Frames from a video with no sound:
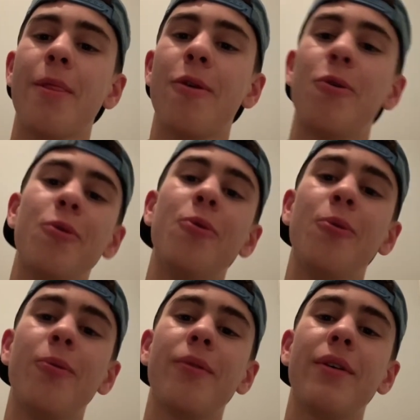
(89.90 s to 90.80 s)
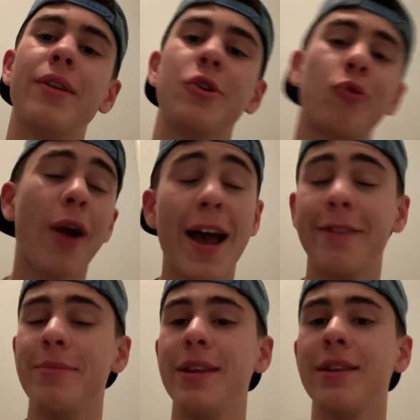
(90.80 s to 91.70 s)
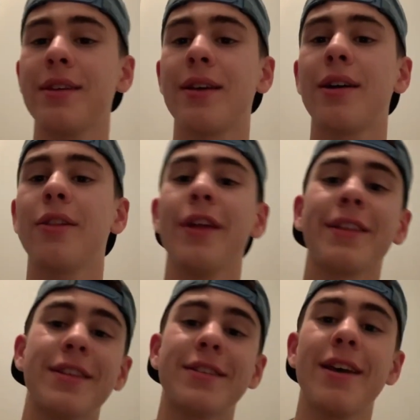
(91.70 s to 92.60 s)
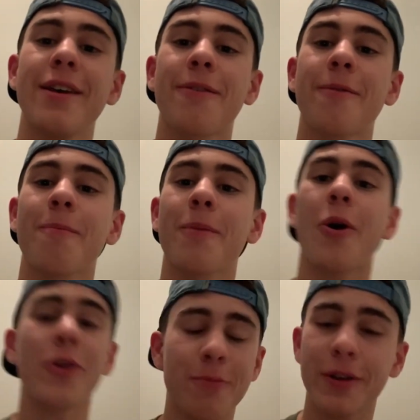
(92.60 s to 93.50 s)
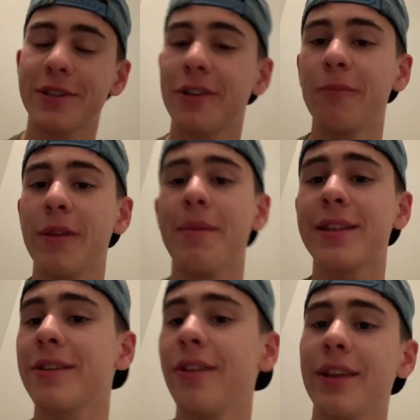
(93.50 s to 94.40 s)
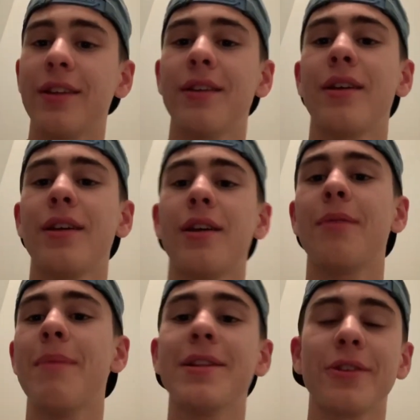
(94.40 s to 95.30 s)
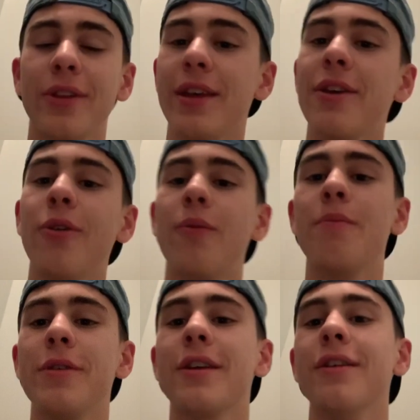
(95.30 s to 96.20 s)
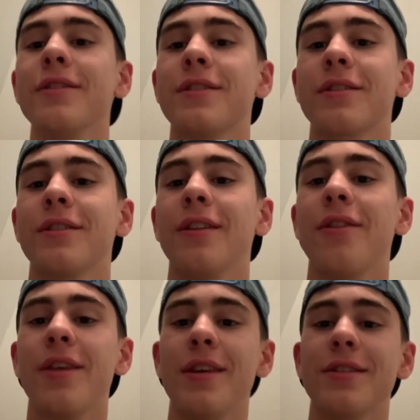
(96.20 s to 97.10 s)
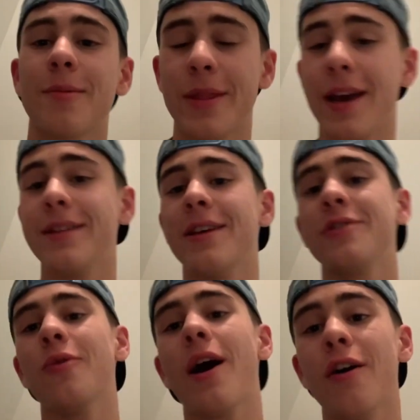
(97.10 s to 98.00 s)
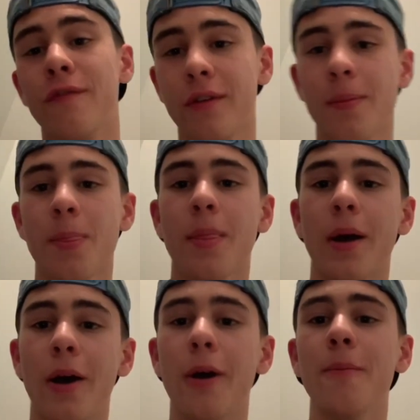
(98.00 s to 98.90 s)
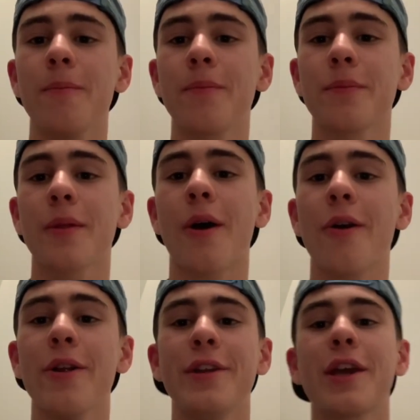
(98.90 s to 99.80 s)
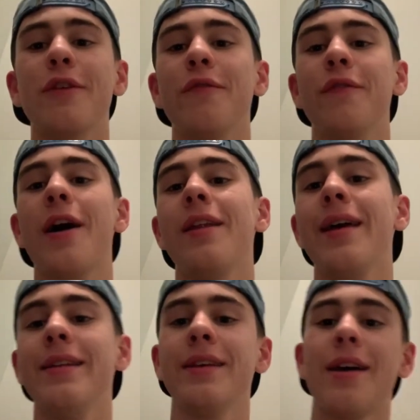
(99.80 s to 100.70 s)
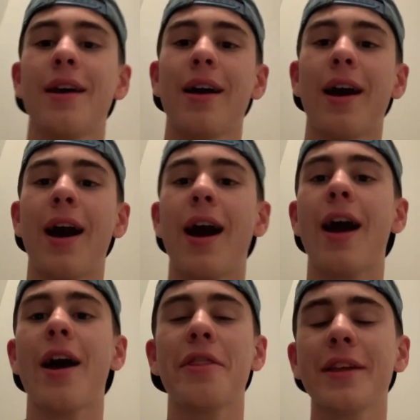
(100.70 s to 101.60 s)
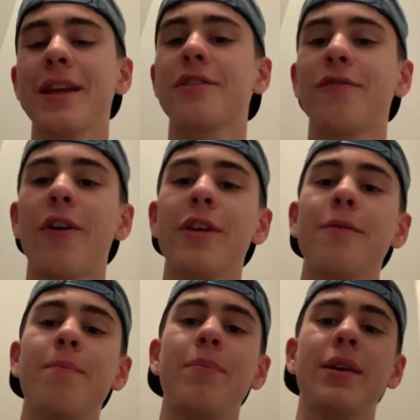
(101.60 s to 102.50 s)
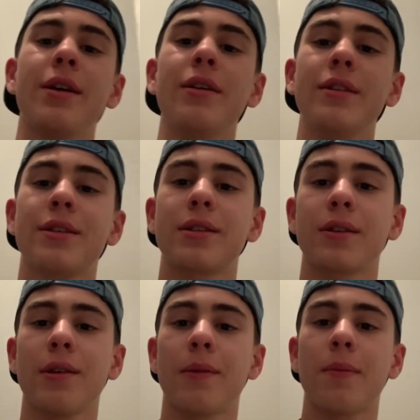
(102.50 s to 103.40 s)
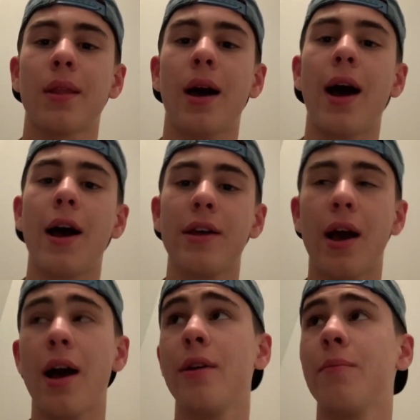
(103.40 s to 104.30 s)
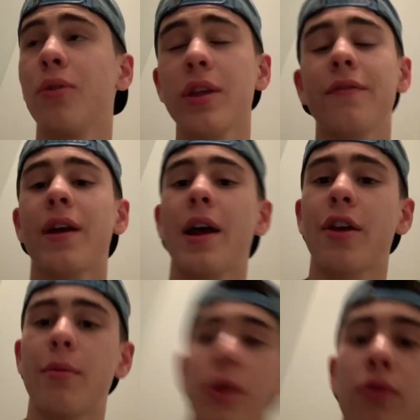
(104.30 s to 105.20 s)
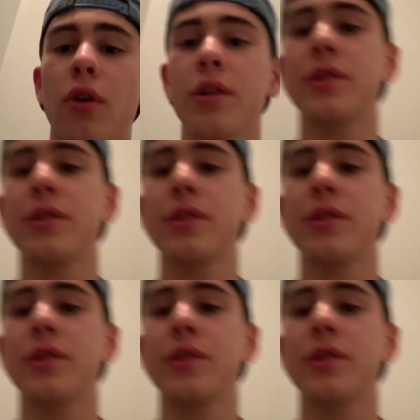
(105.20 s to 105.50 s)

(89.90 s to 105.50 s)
who deride me like to say, oh, you must still be mentally ill because some of the ideas you have are indicative of that. And I think that's funny because I believe that I come across